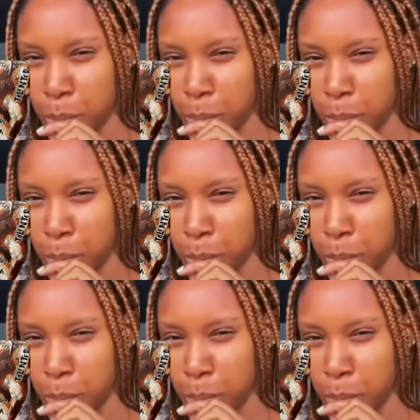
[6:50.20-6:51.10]

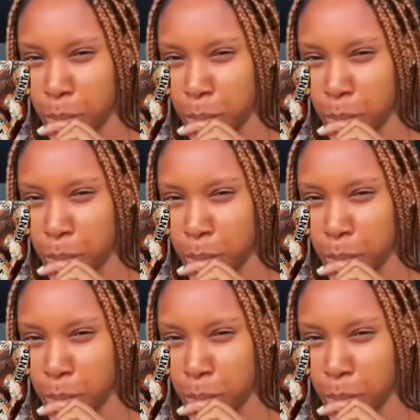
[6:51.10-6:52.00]

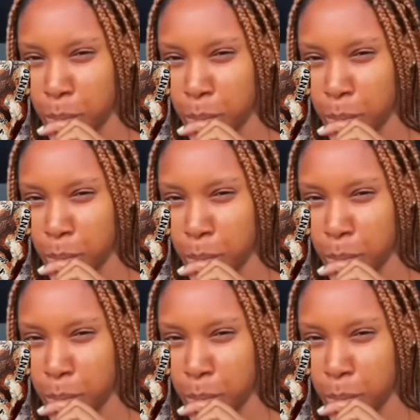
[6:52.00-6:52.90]

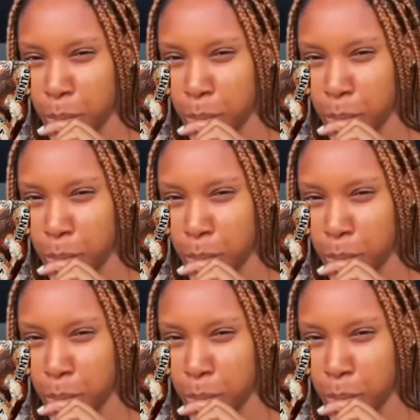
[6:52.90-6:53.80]

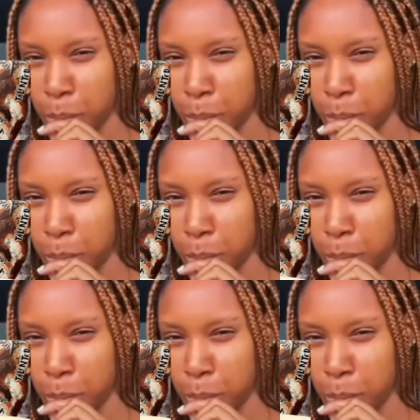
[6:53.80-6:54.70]

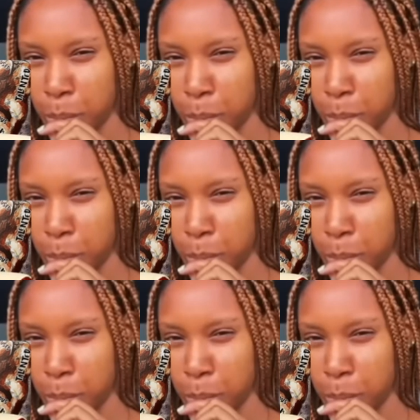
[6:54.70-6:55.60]
(not speaking)